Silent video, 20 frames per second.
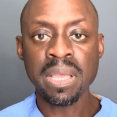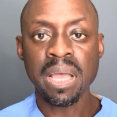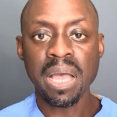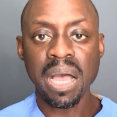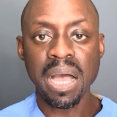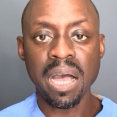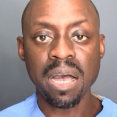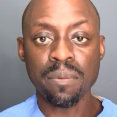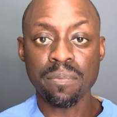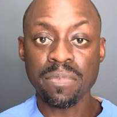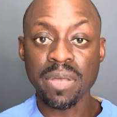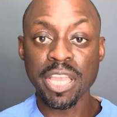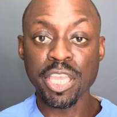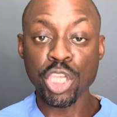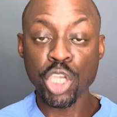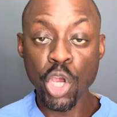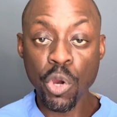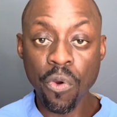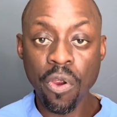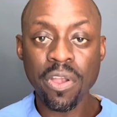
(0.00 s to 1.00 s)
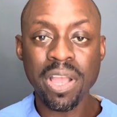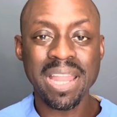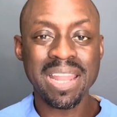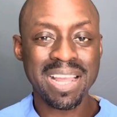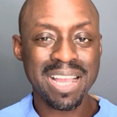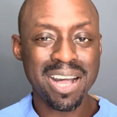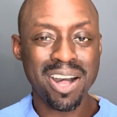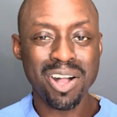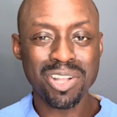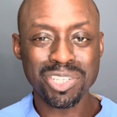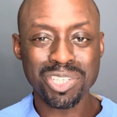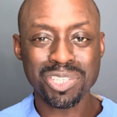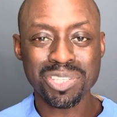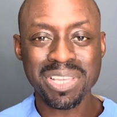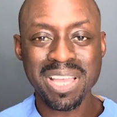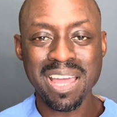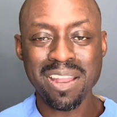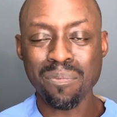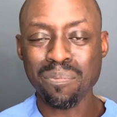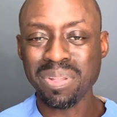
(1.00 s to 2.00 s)
a urogynecologist
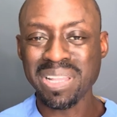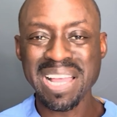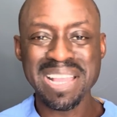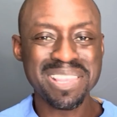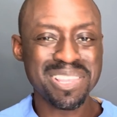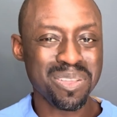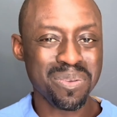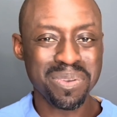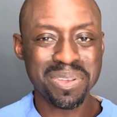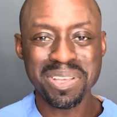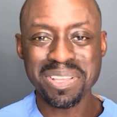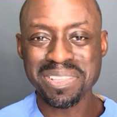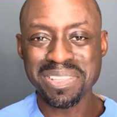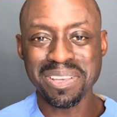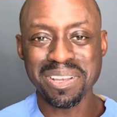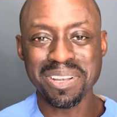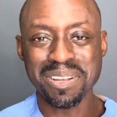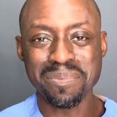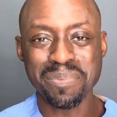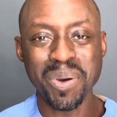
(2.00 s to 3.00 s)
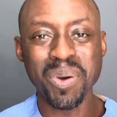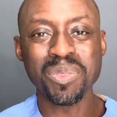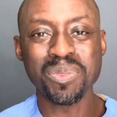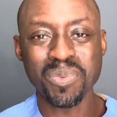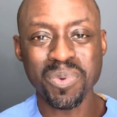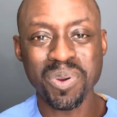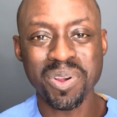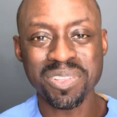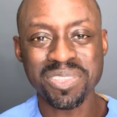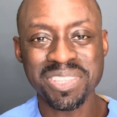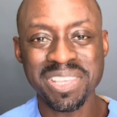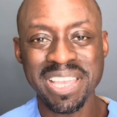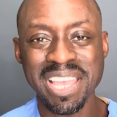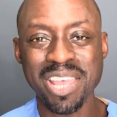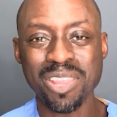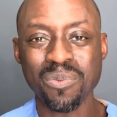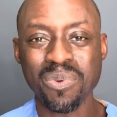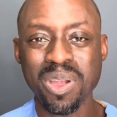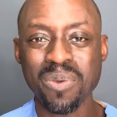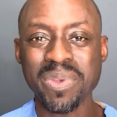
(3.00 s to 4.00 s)
kind of blends the both worlds
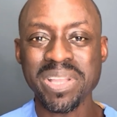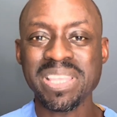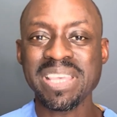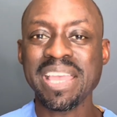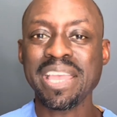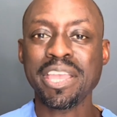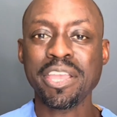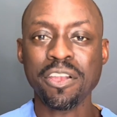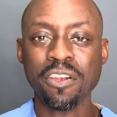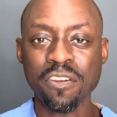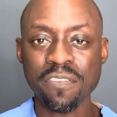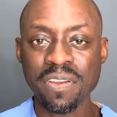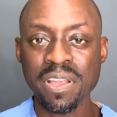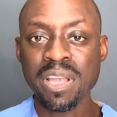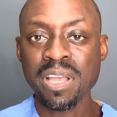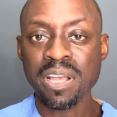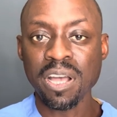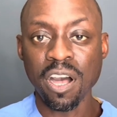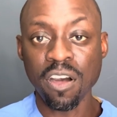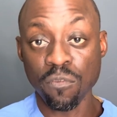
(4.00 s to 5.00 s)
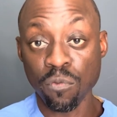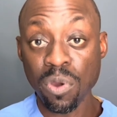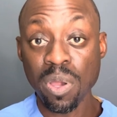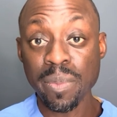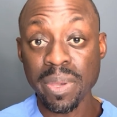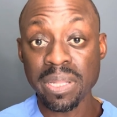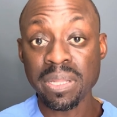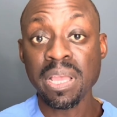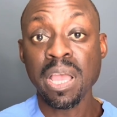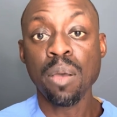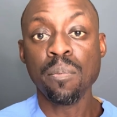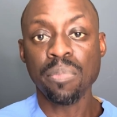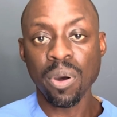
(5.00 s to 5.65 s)
together, where we take care of women,